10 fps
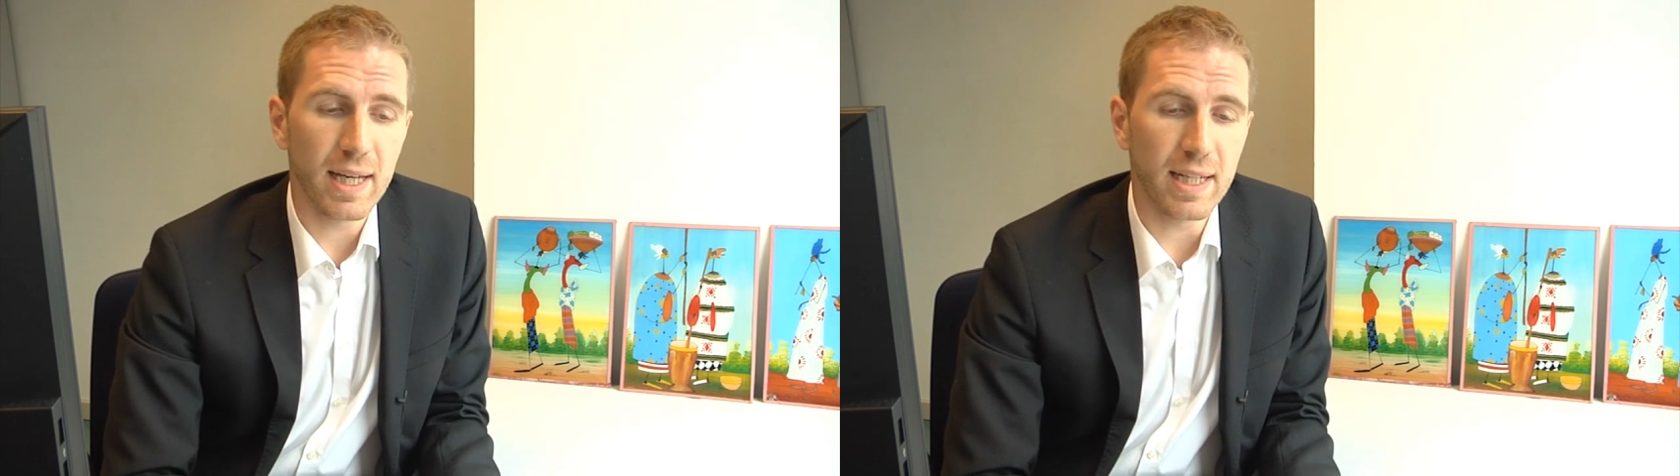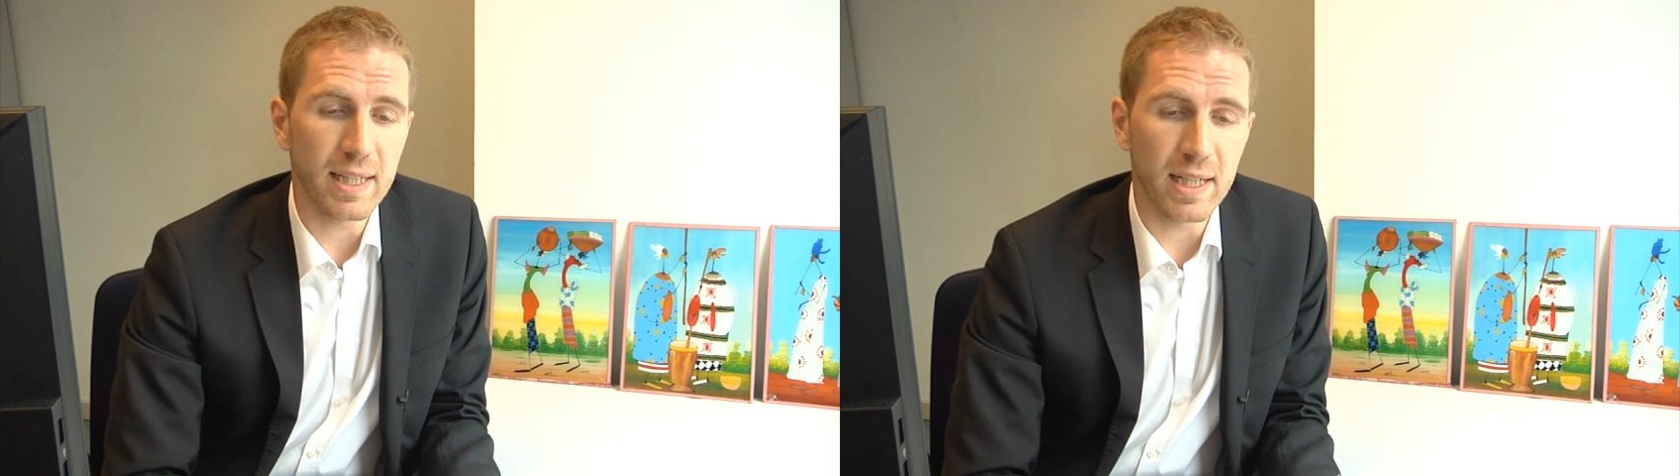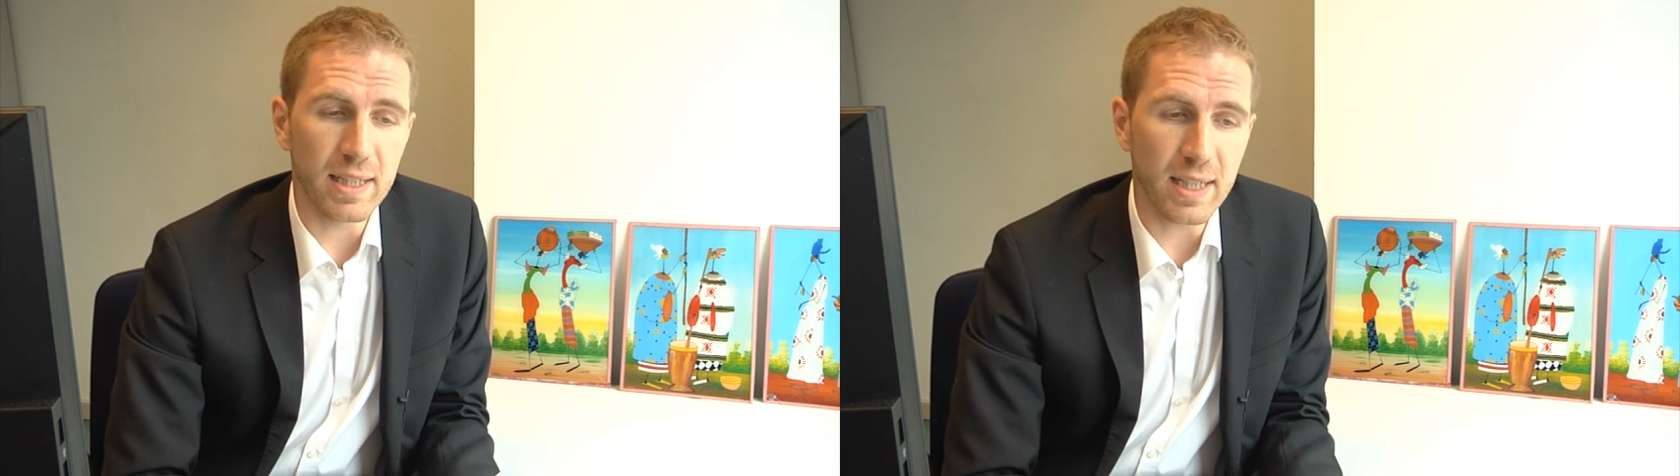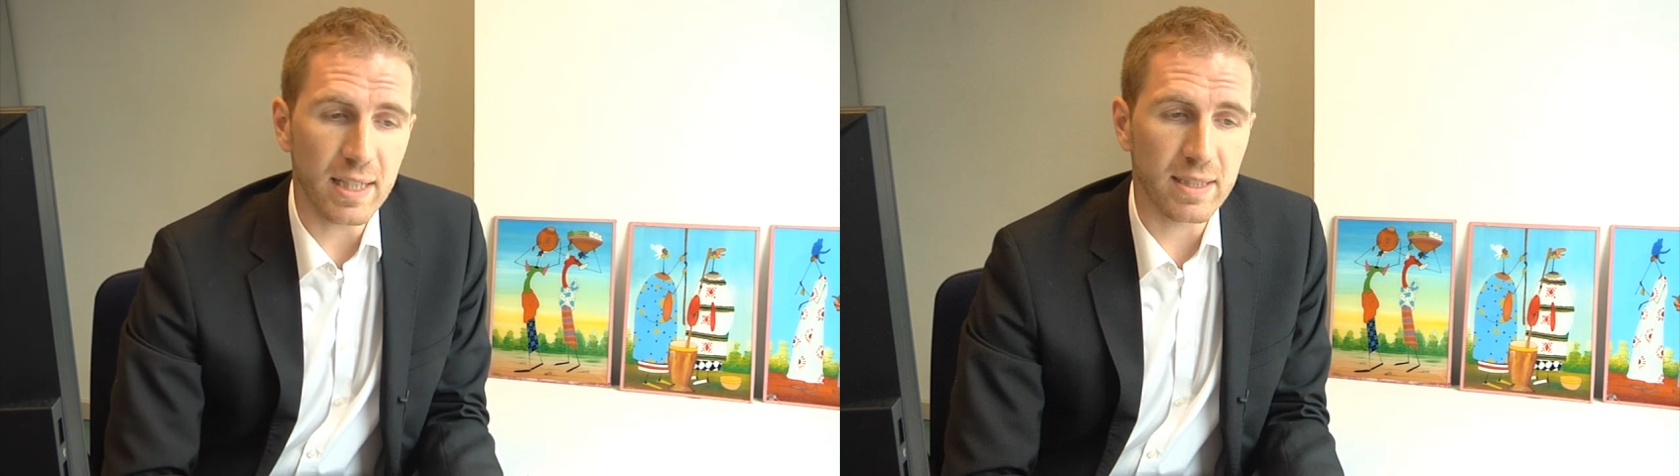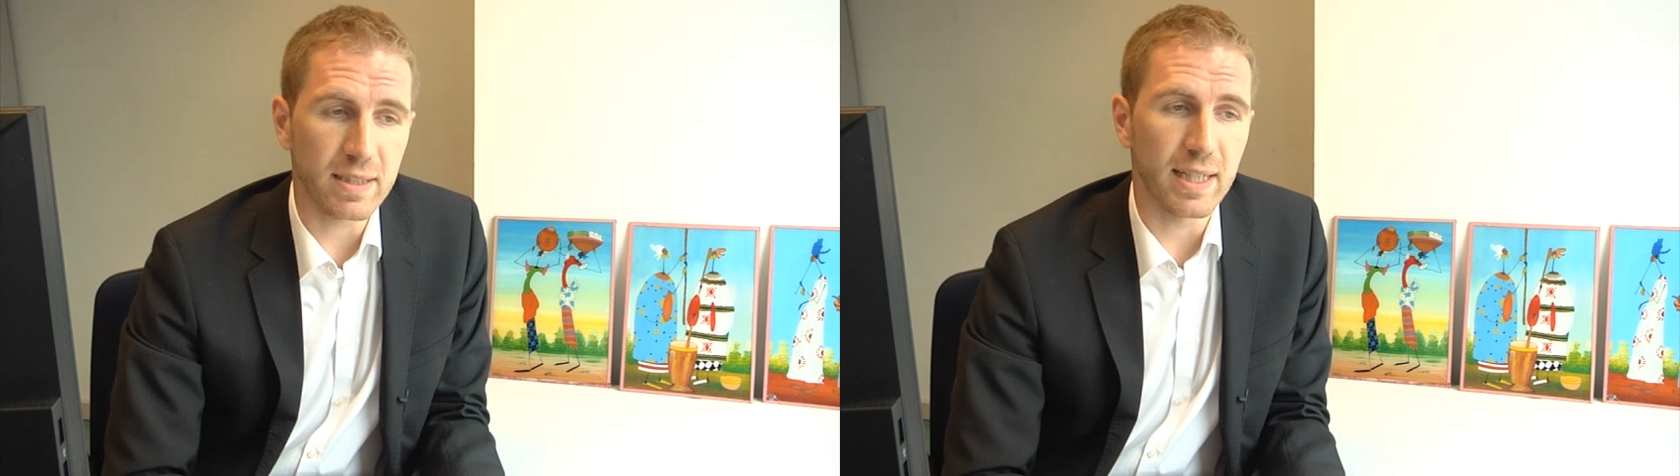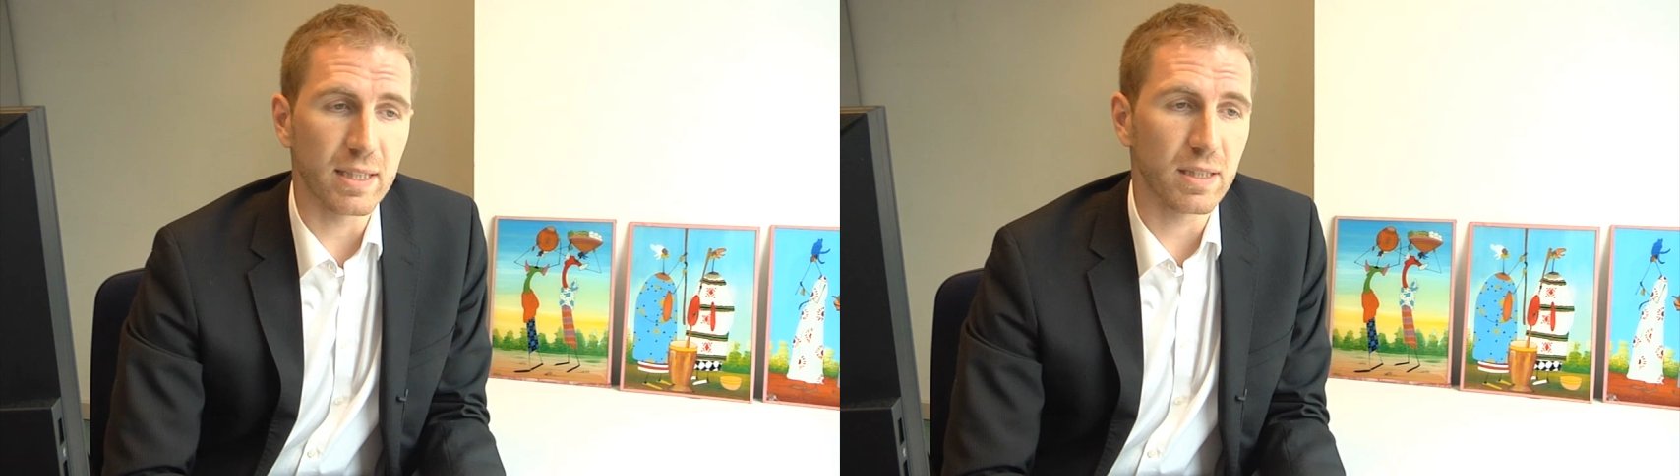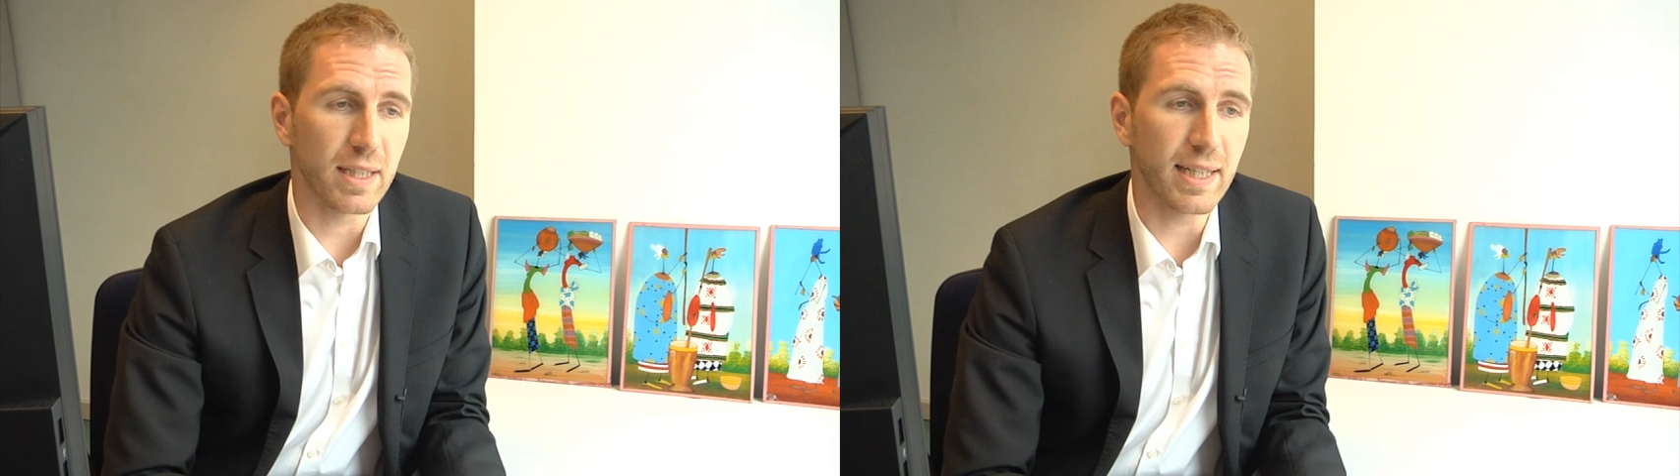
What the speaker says: And the idea is that